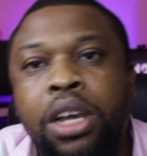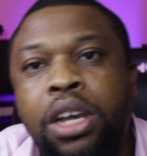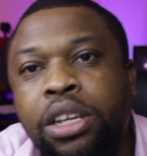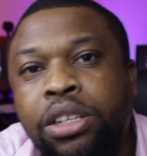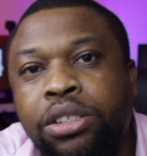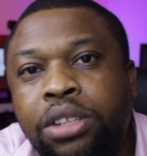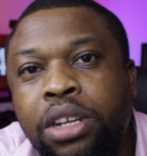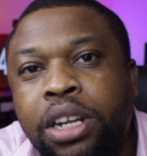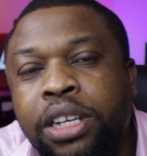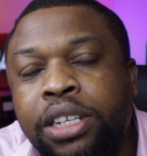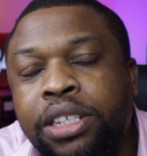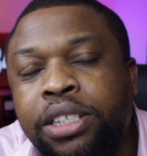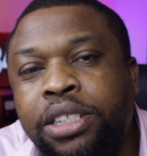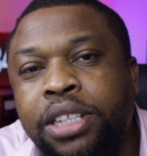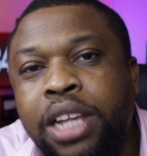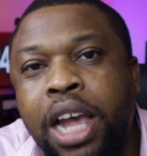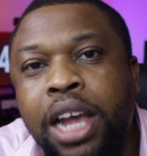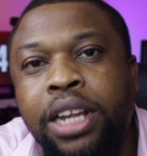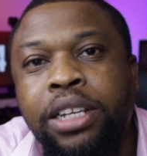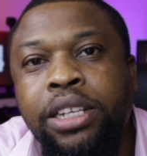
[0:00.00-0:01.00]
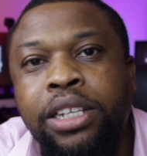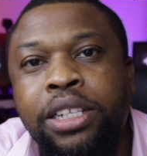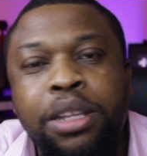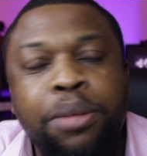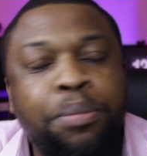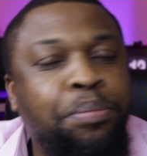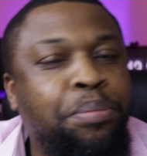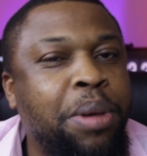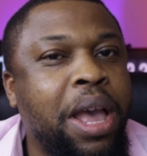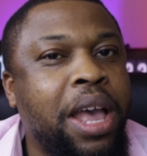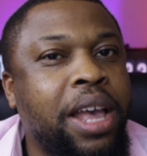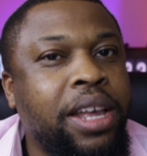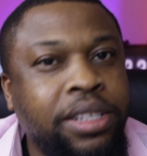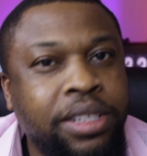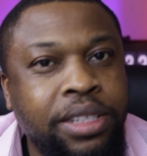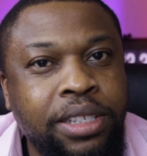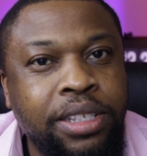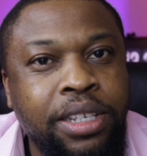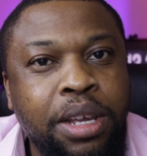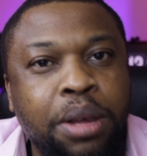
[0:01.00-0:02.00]
the
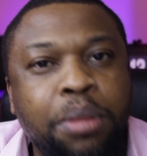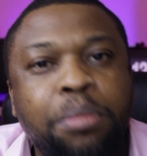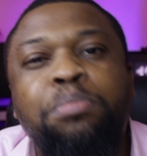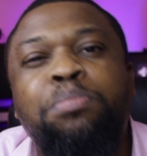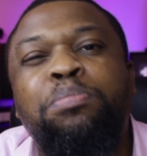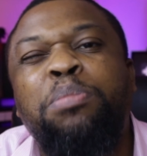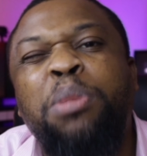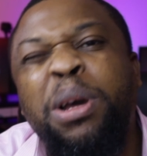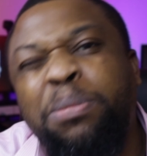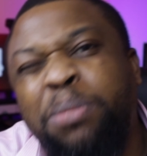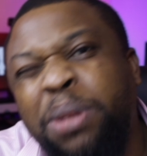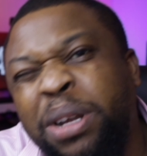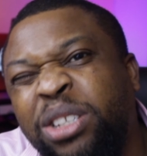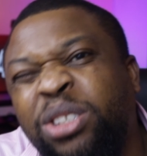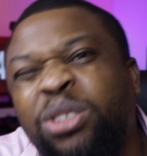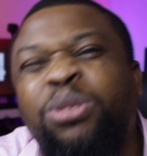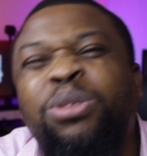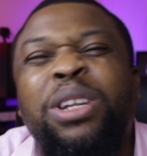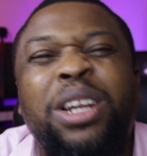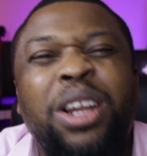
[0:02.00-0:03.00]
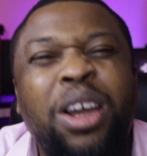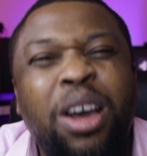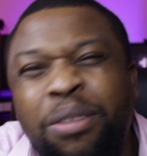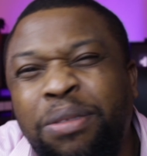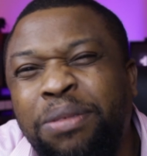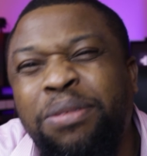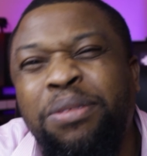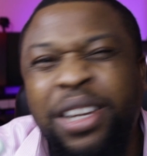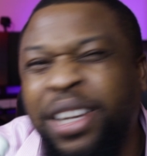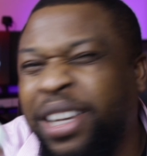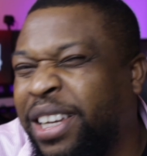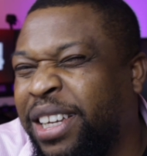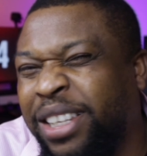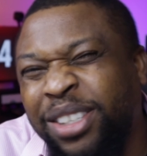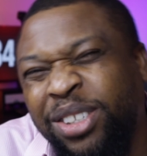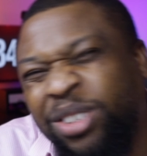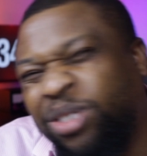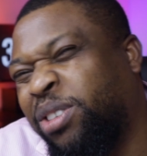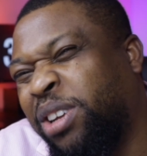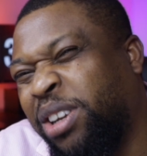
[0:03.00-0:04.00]
best, but it's good enough. It
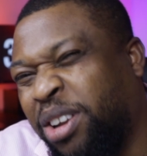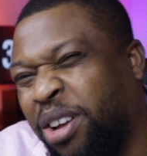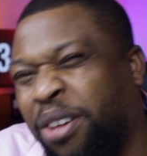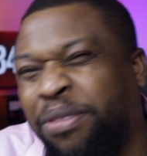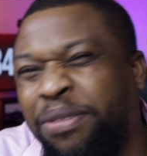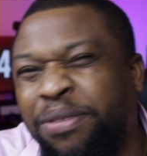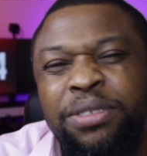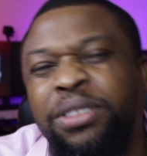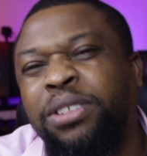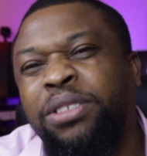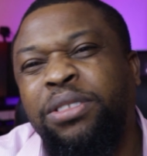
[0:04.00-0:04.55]
is good enough.